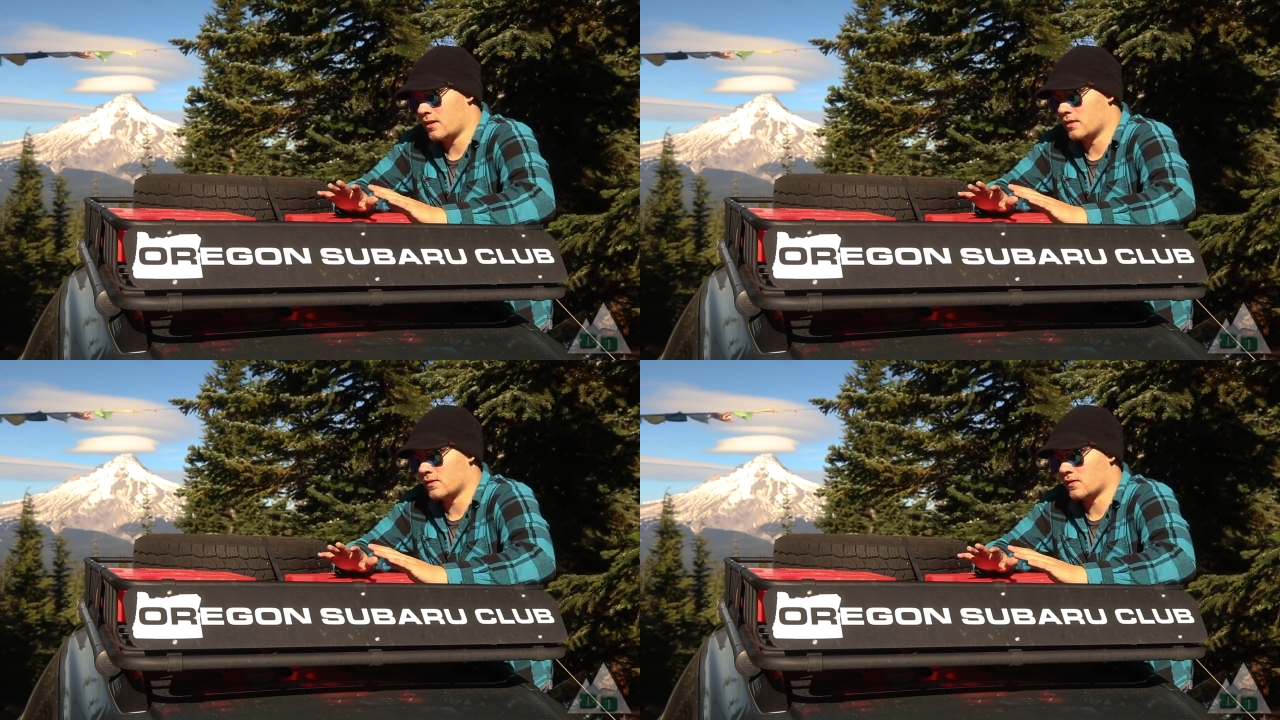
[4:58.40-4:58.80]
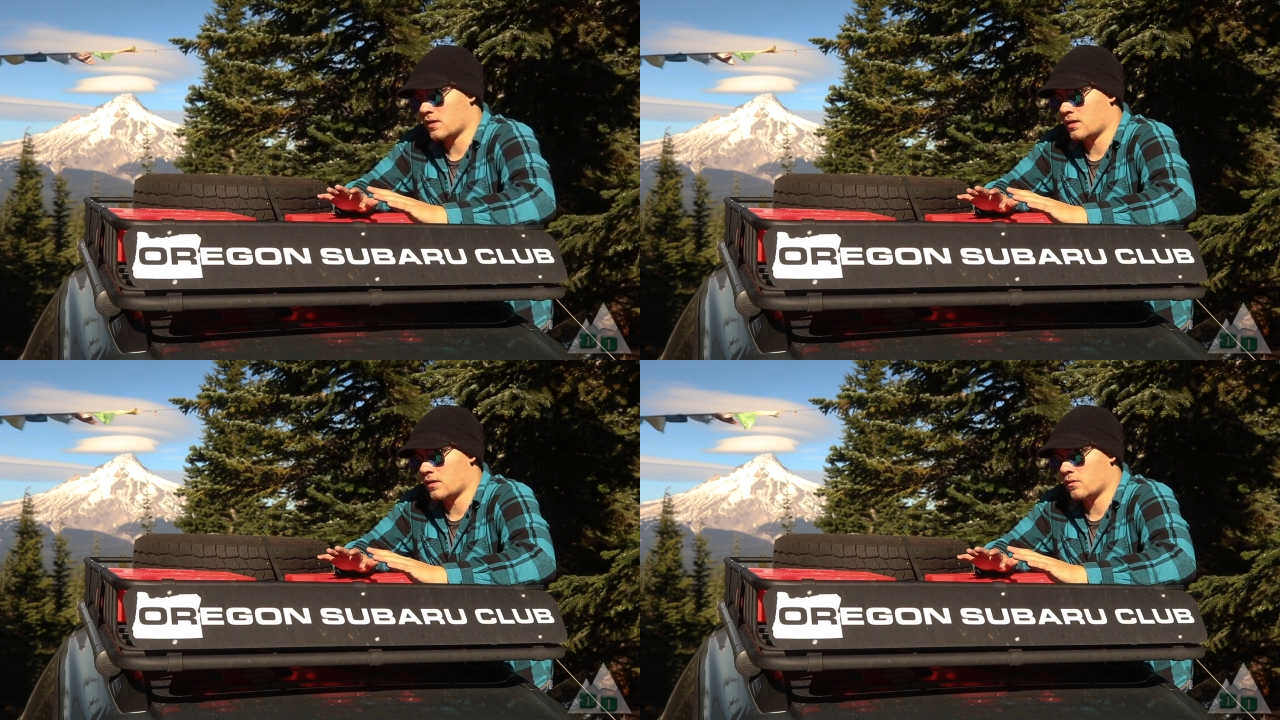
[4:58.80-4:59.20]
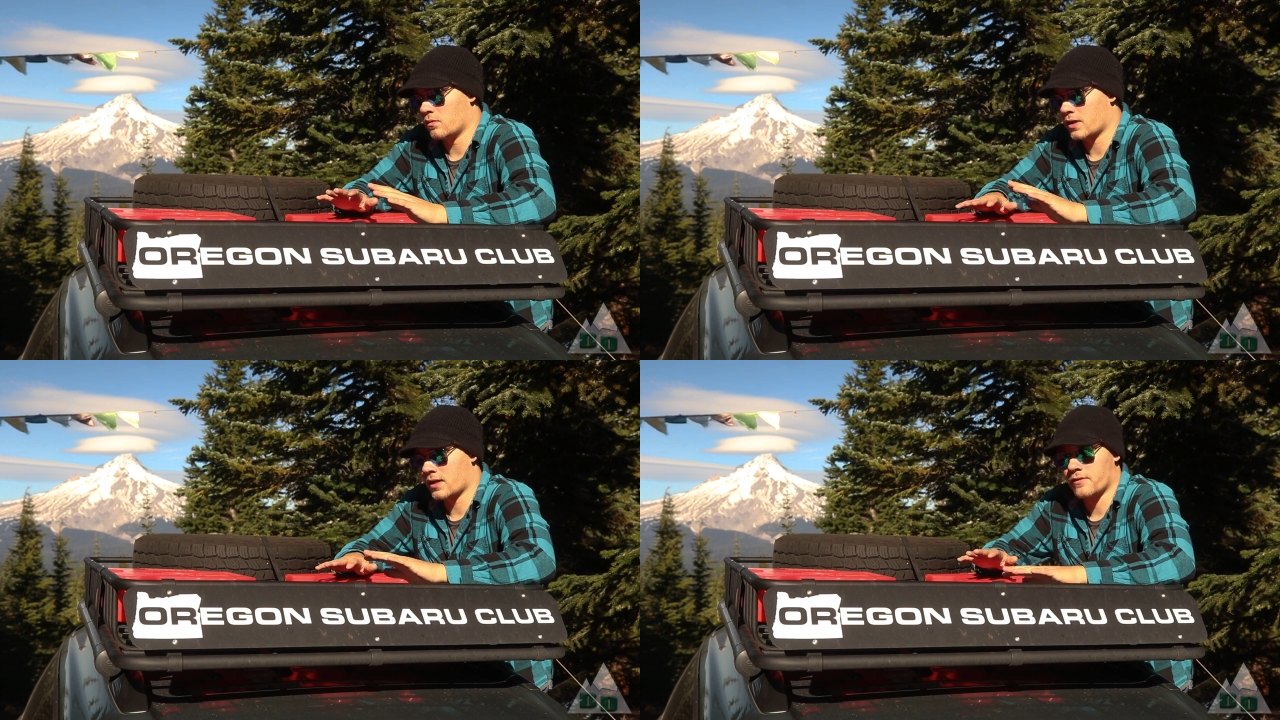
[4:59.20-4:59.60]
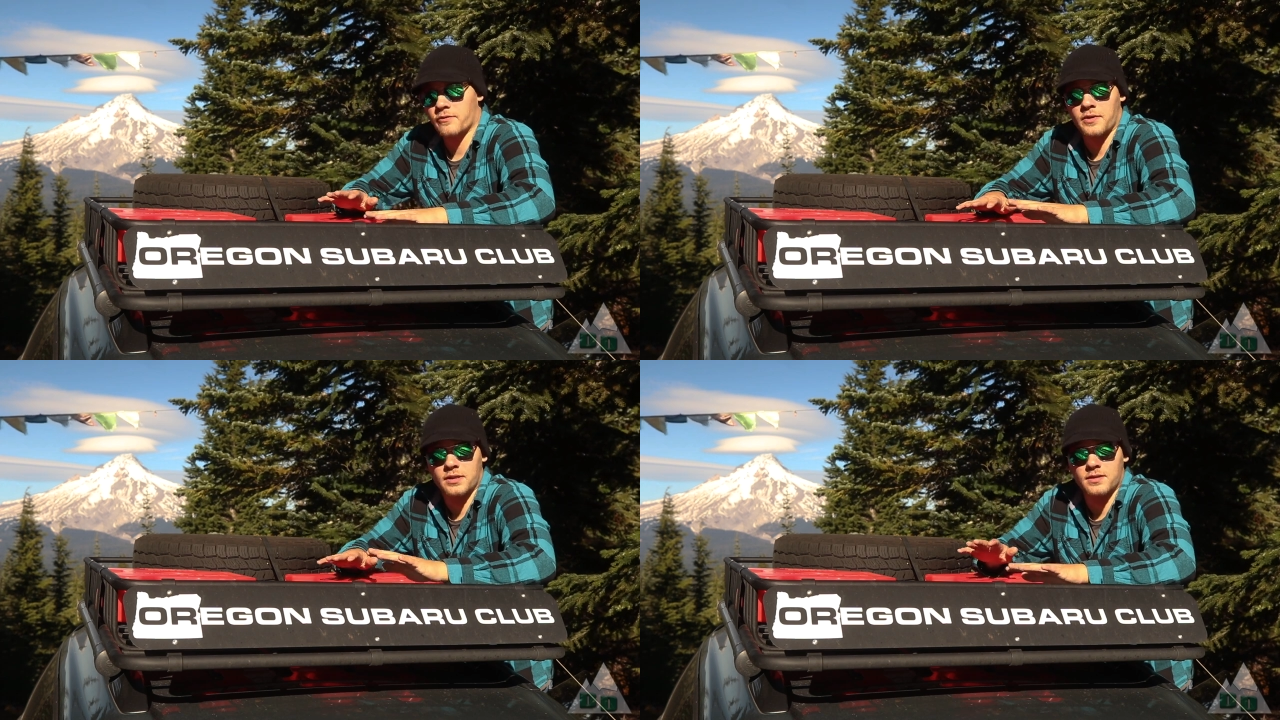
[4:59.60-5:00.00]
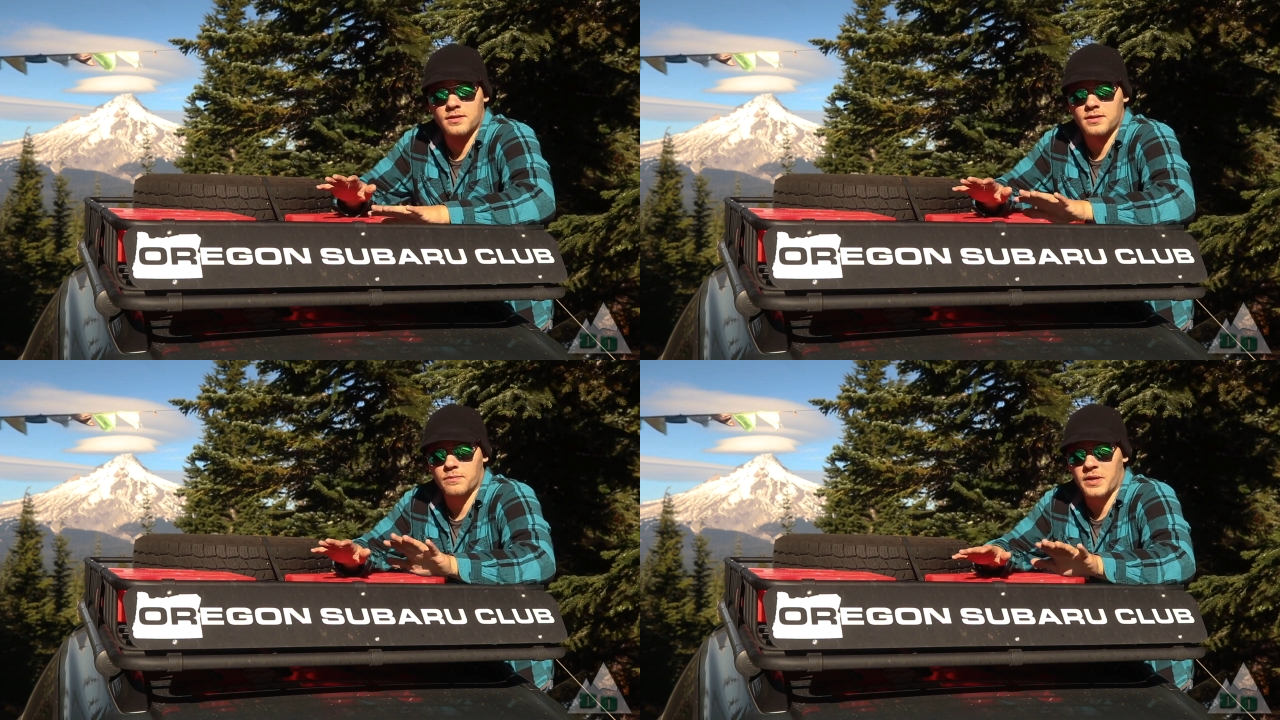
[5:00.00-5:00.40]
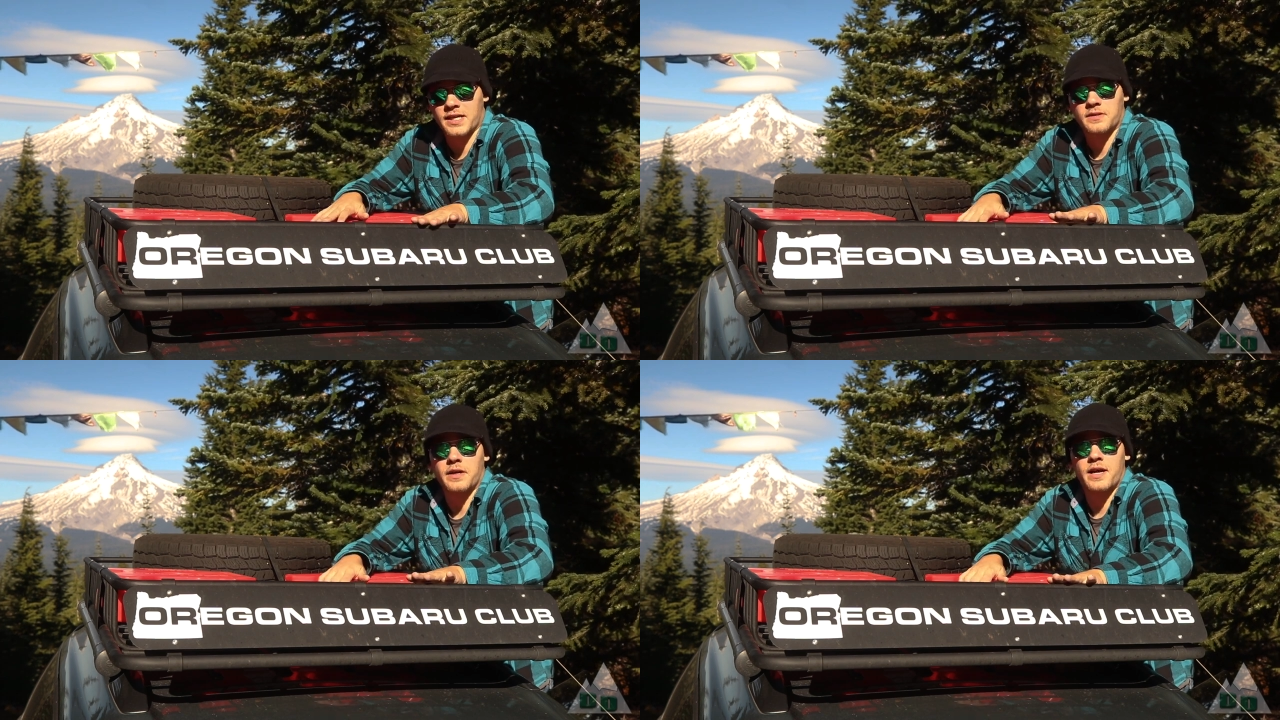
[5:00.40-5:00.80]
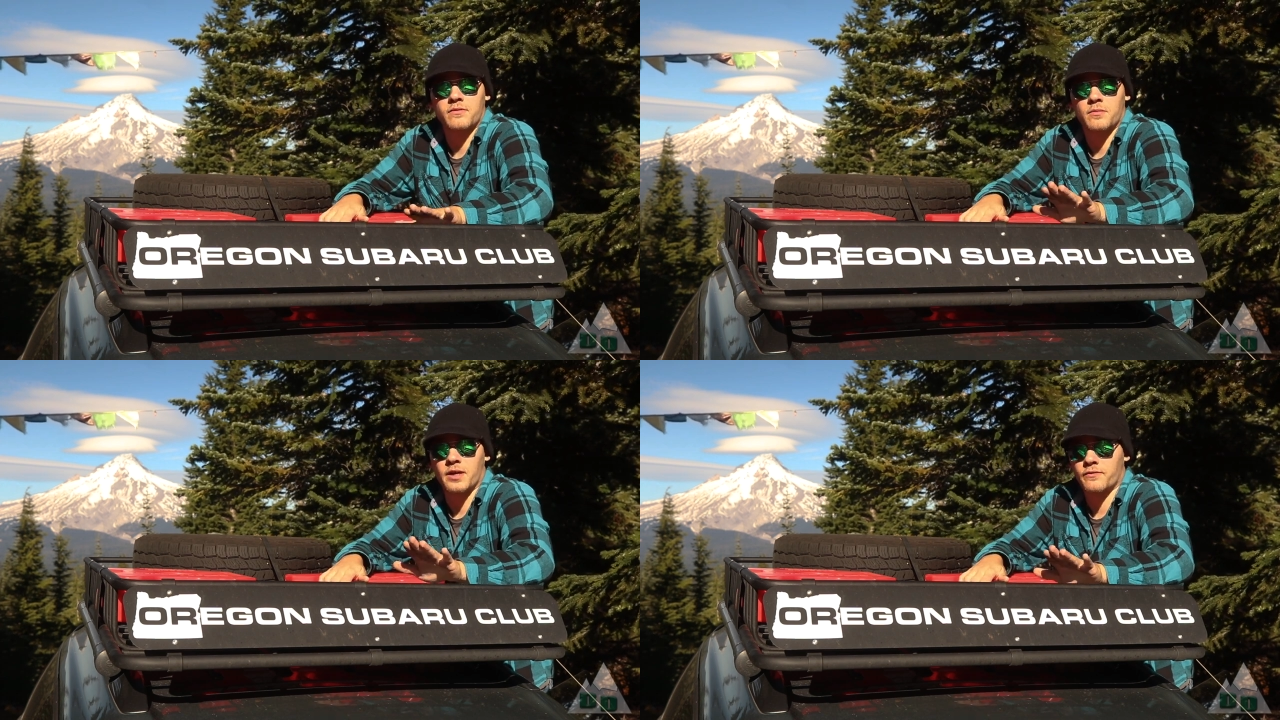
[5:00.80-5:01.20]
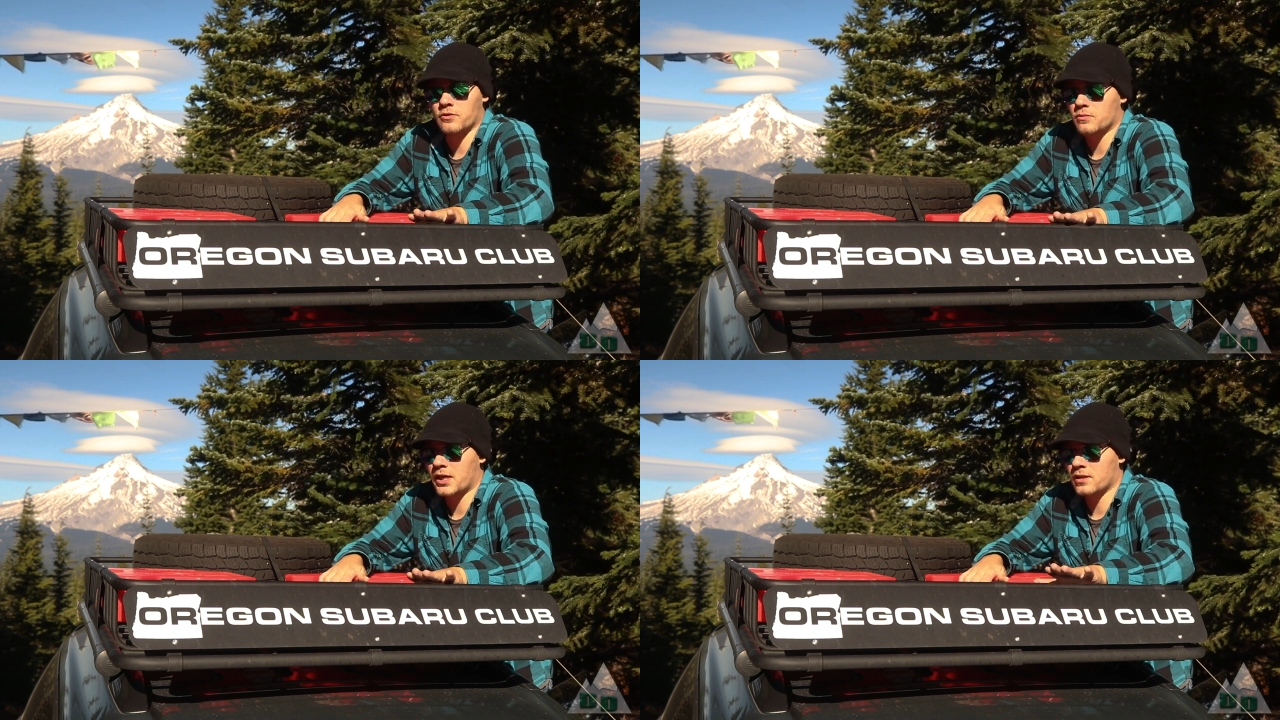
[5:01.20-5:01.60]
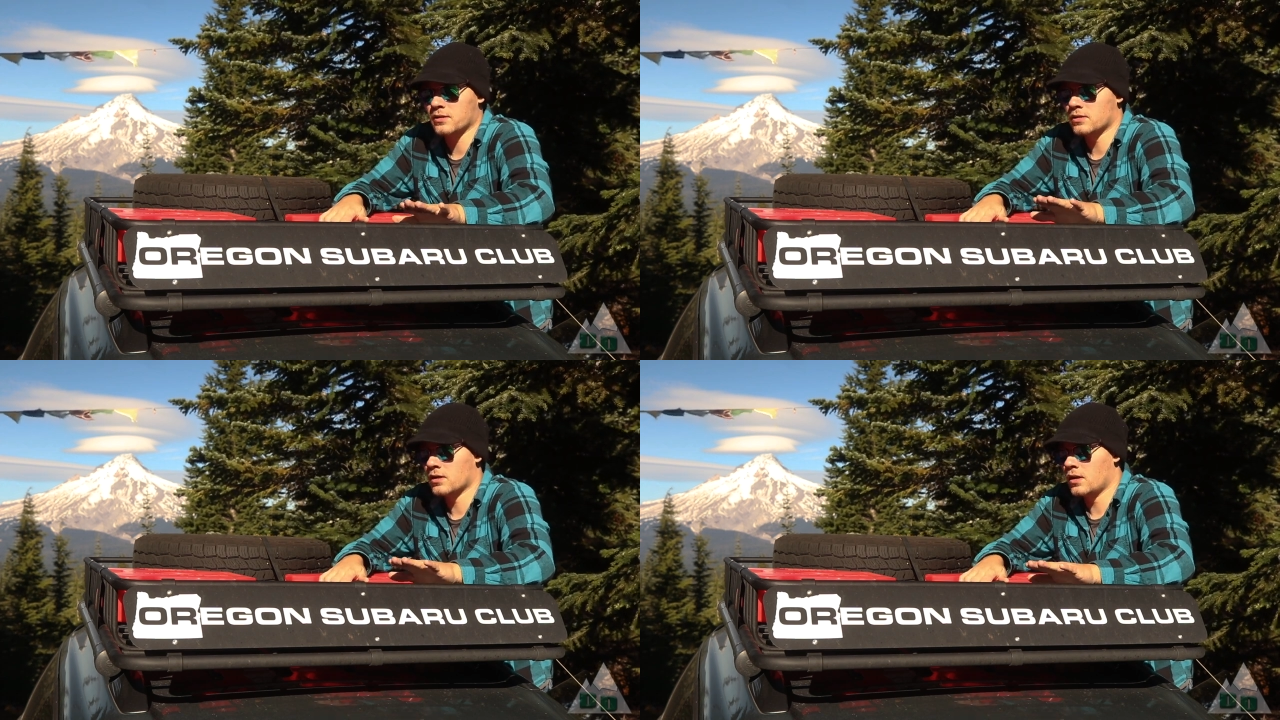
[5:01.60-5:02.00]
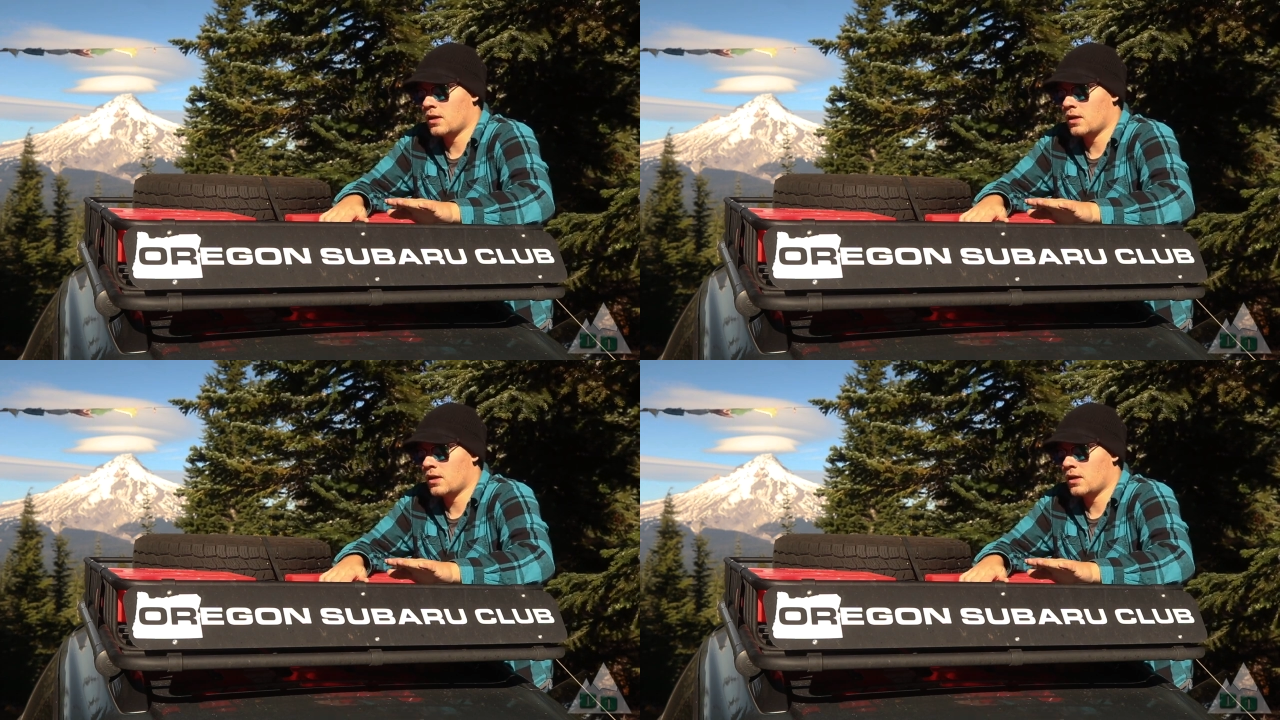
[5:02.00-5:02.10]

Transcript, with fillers: is uh, what kind of effect did the basket have on my fuel mileage?